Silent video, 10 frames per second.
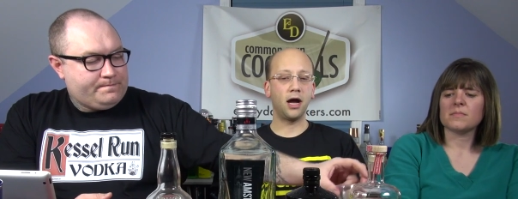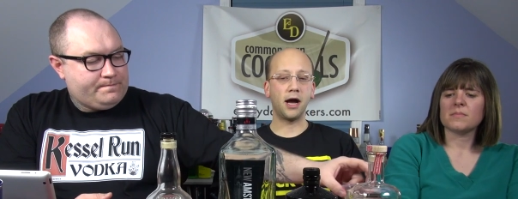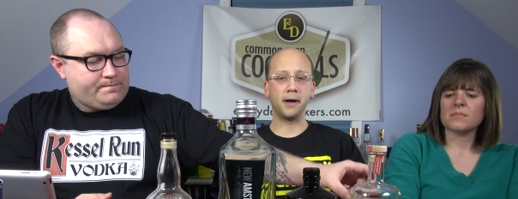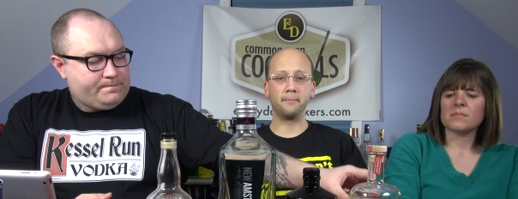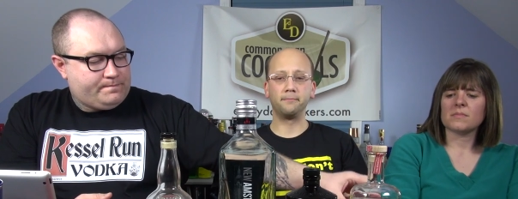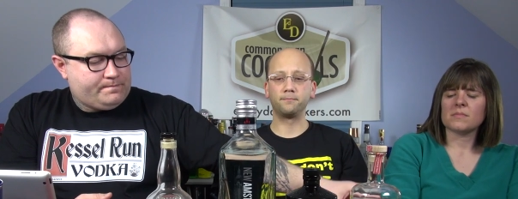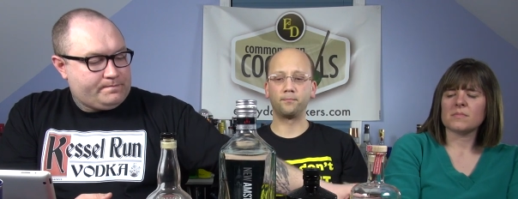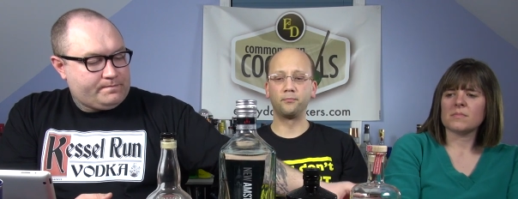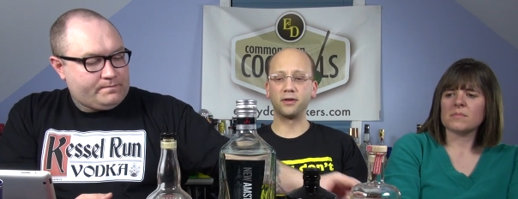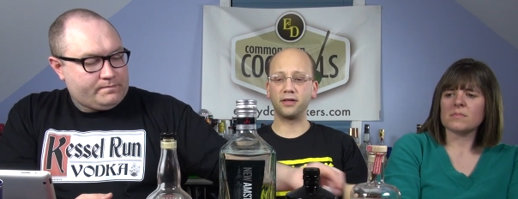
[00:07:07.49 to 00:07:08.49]
Speaker 1: Um,
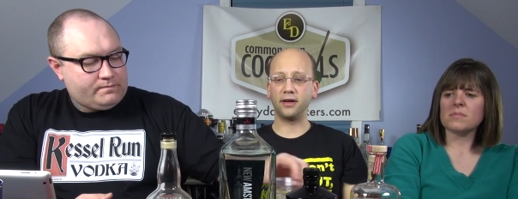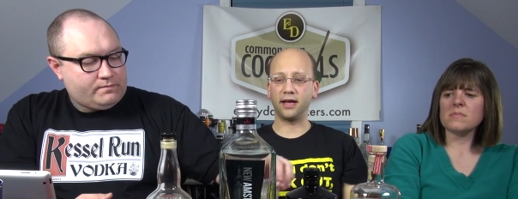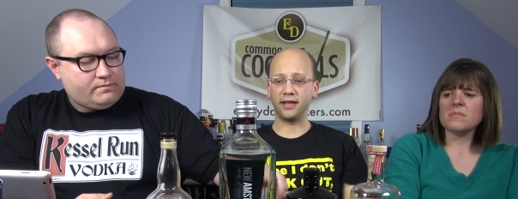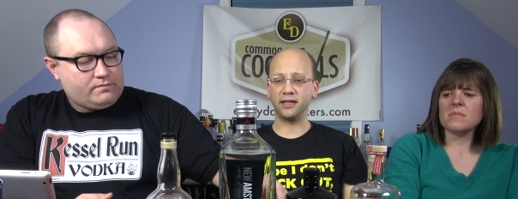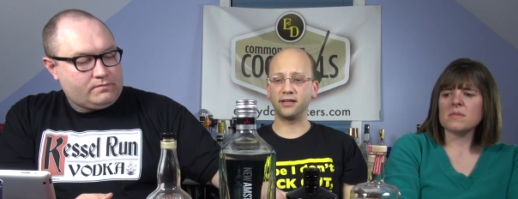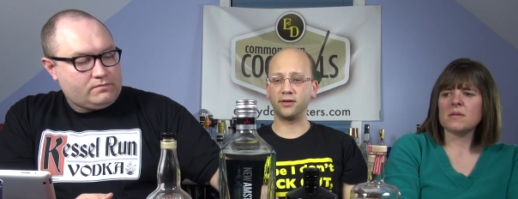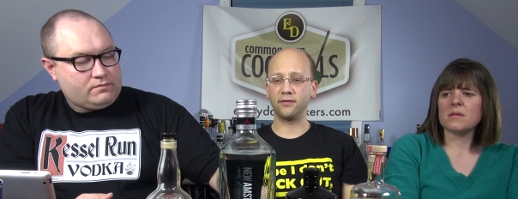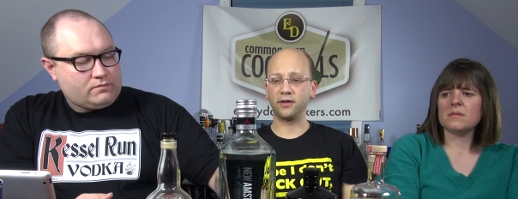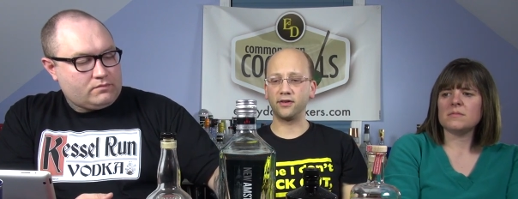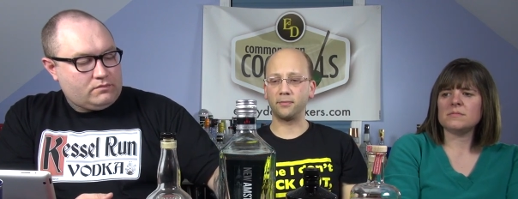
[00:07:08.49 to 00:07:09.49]
but there yeah, I think there
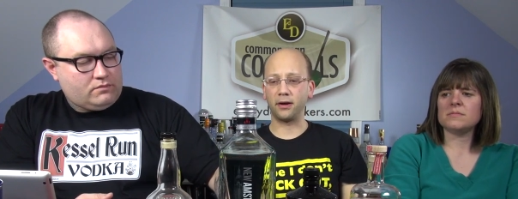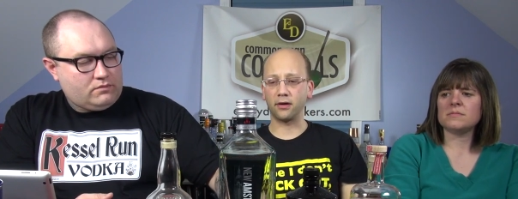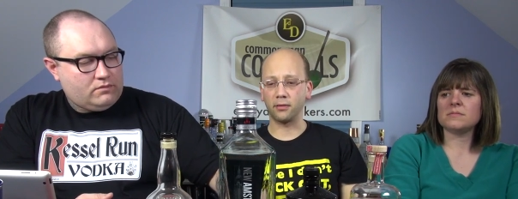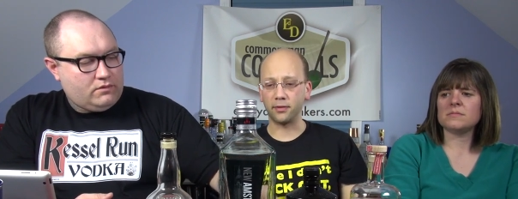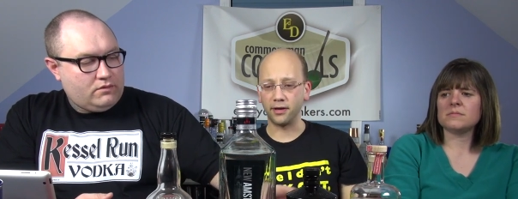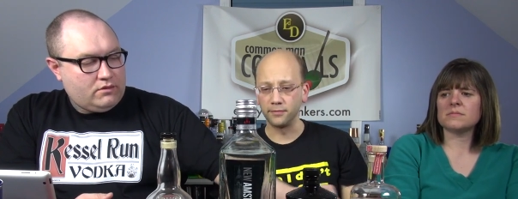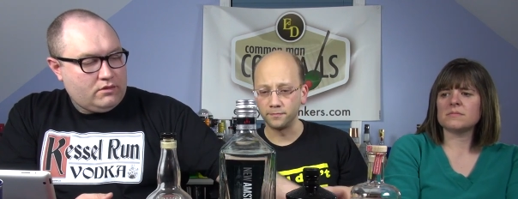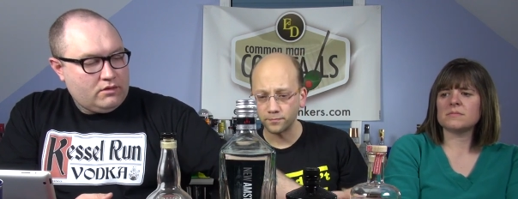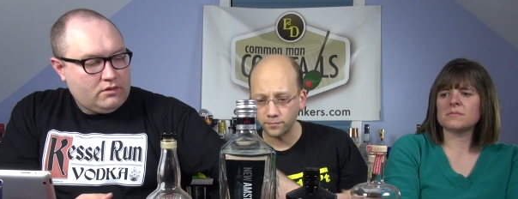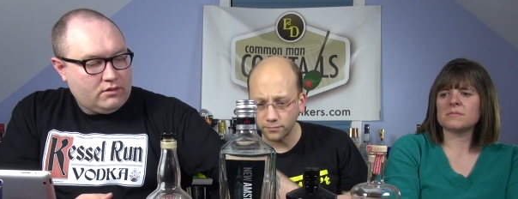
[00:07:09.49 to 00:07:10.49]
definitely is a parent company.
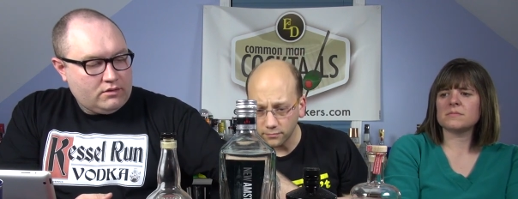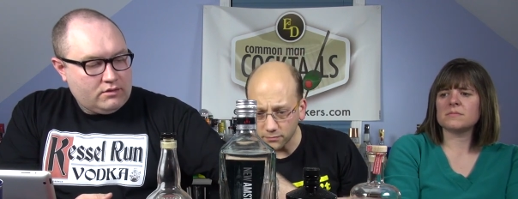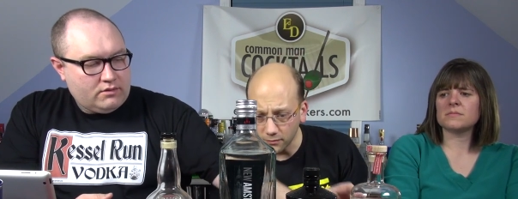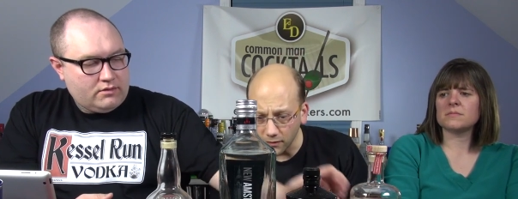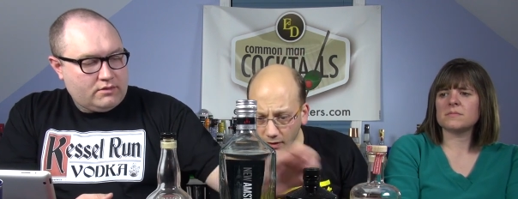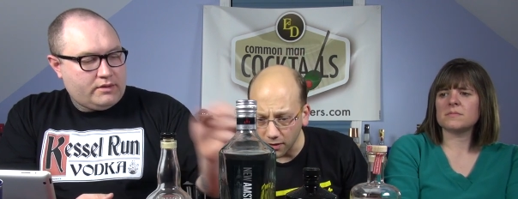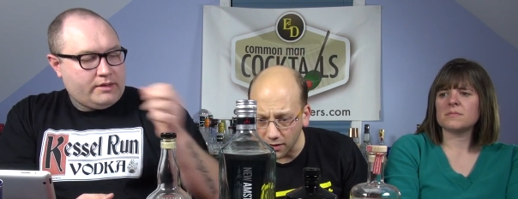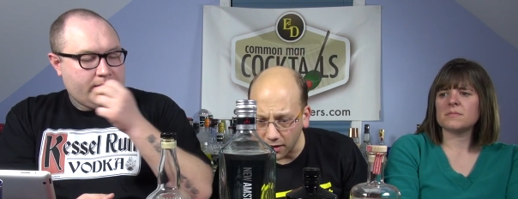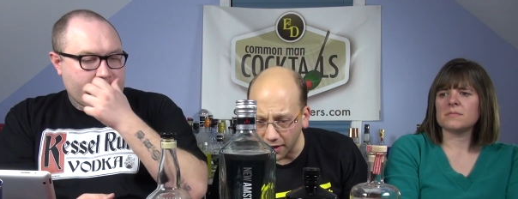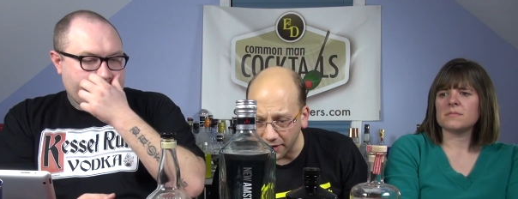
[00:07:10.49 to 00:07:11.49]

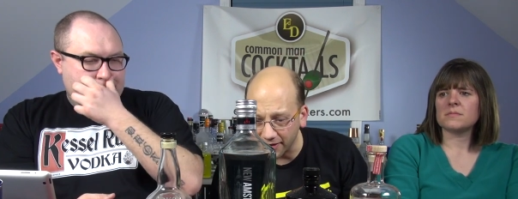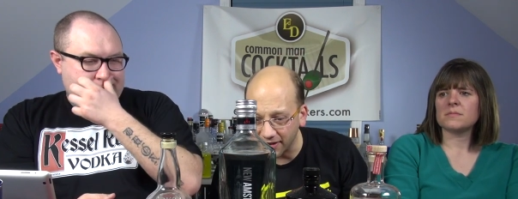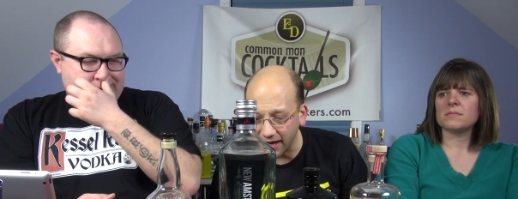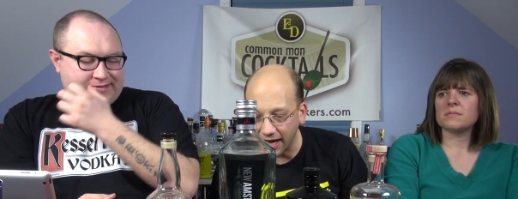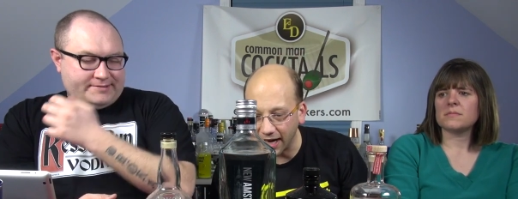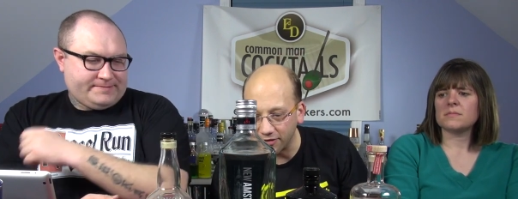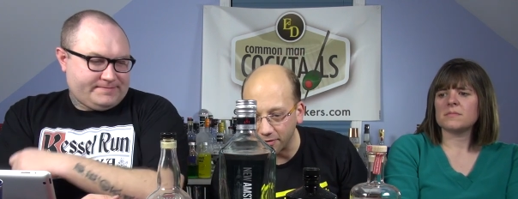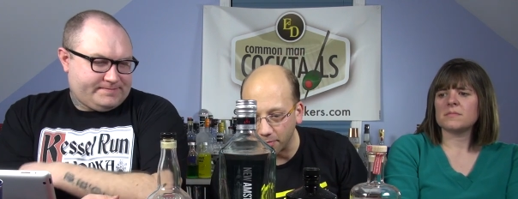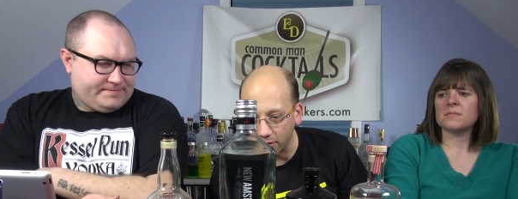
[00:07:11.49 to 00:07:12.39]
I thought it said Anheuser